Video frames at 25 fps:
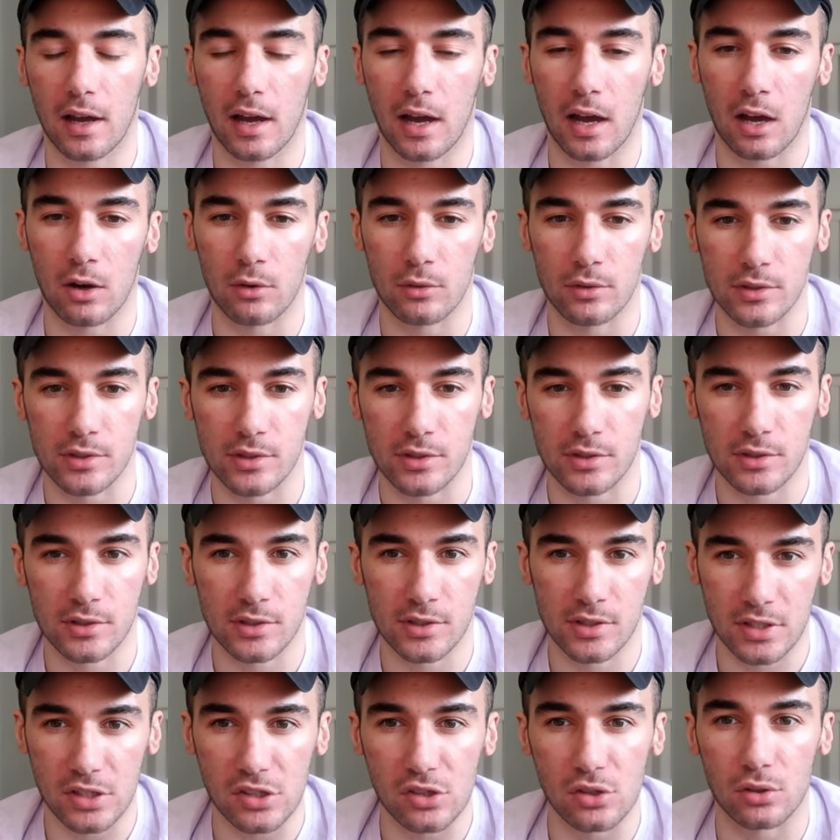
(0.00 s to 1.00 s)
I was
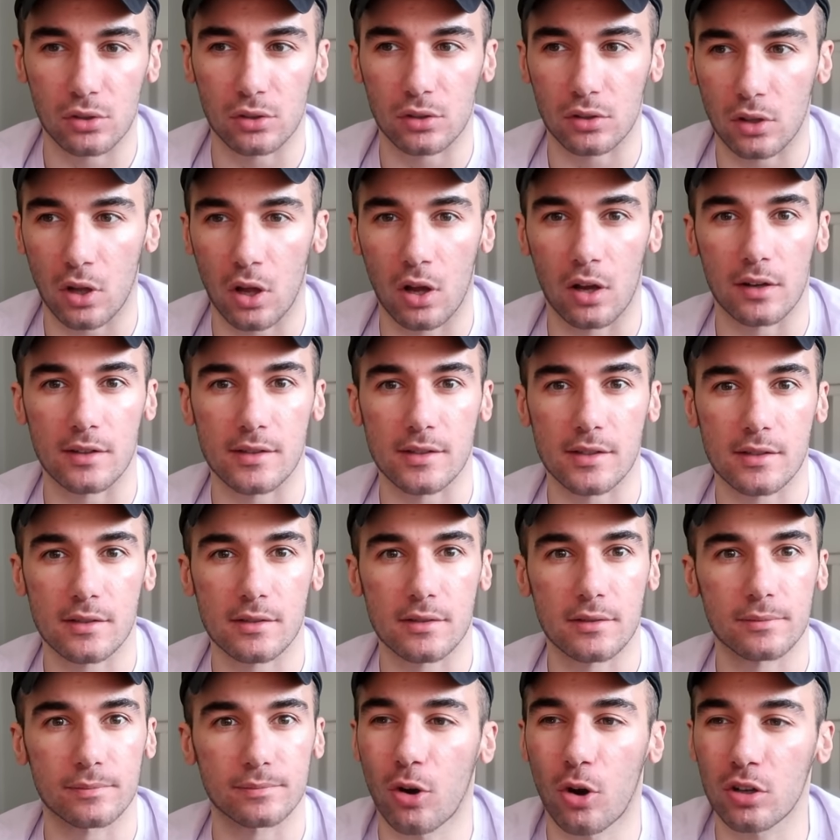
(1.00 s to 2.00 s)
still
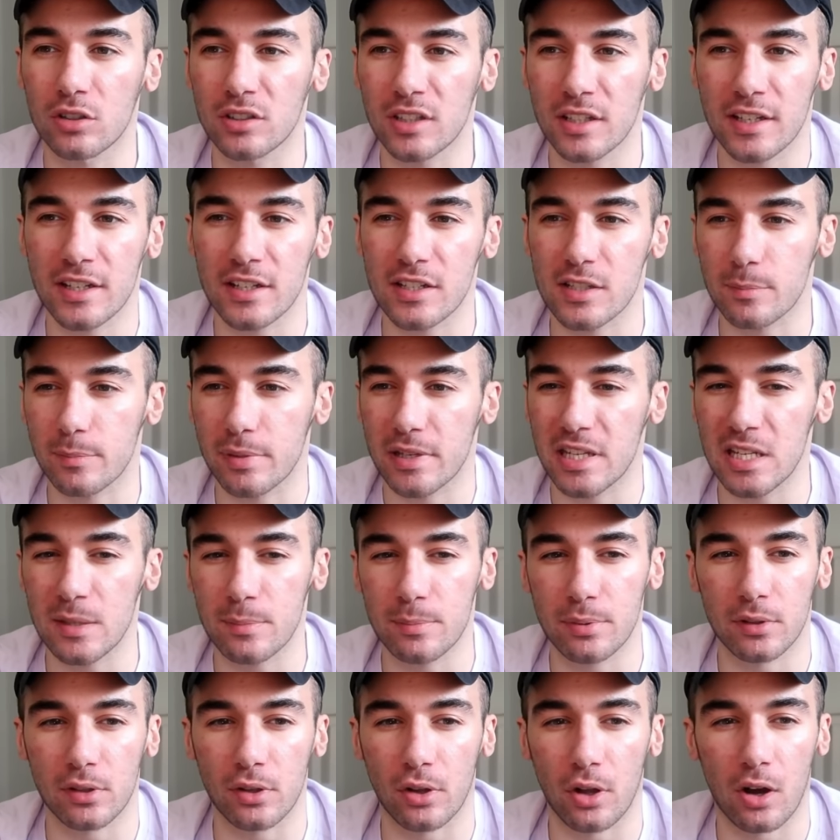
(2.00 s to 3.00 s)
lost. All of these
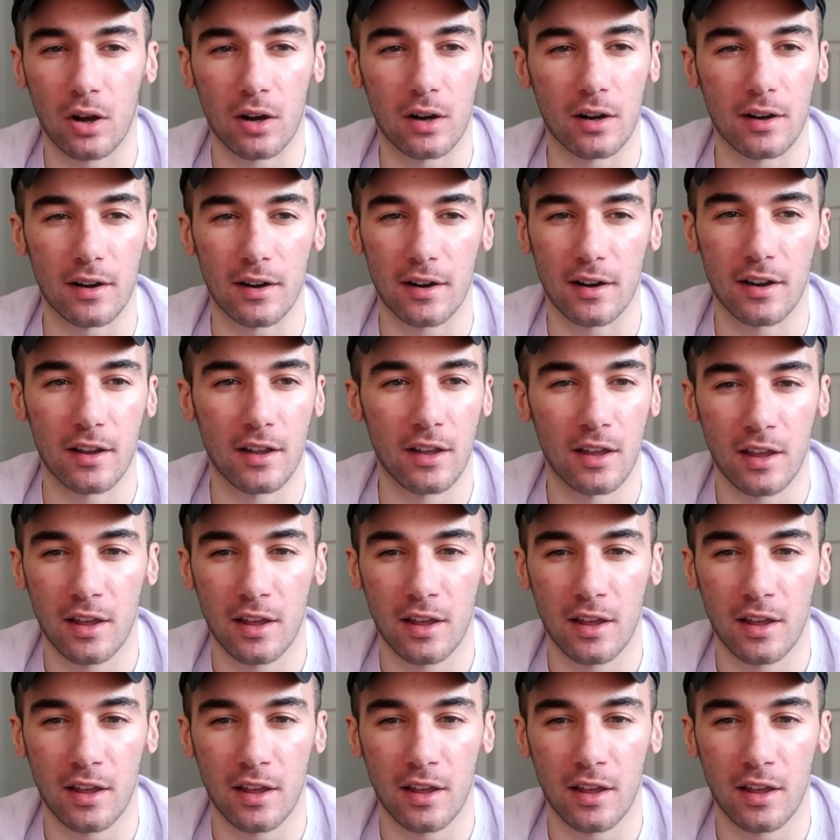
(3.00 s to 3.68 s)
people are